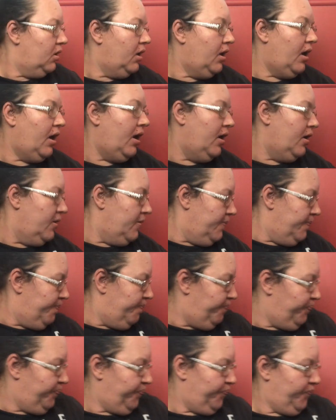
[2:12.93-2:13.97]

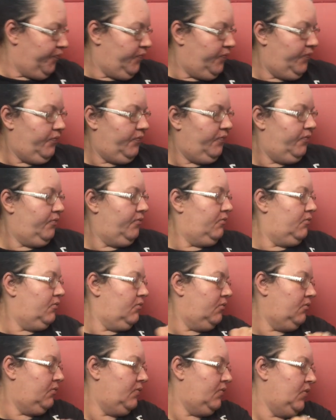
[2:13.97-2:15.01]

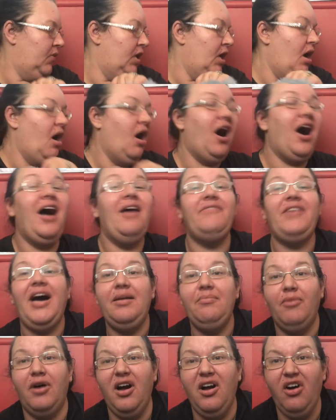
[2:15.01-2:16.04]
I've
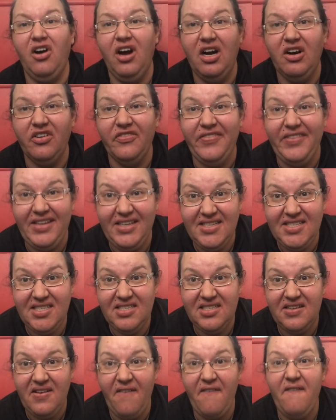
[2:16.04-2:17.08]
had my eye on
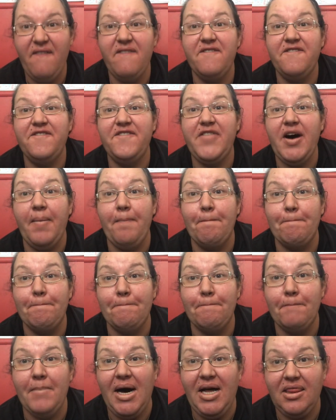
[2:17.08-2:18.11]
this for
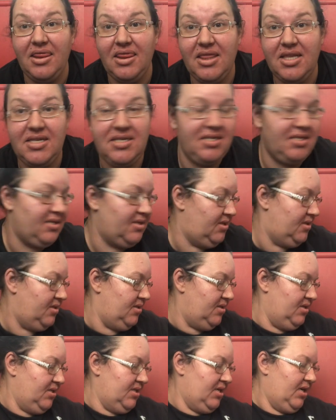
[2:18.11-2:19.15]
months.
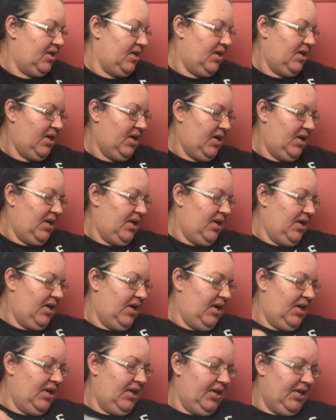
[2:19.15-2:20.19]

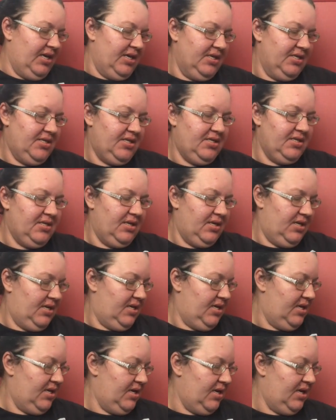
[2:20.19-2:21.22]
It is
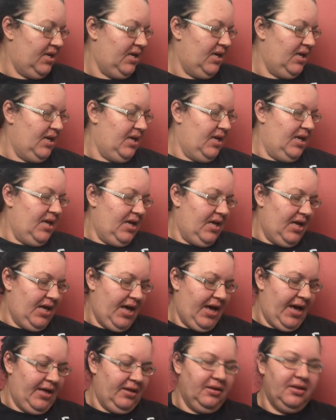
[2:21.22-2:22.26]

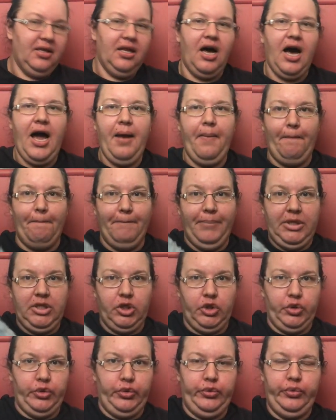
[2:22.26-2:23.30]
a light
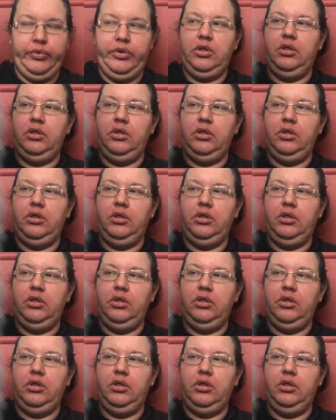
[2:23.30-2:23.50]
blue,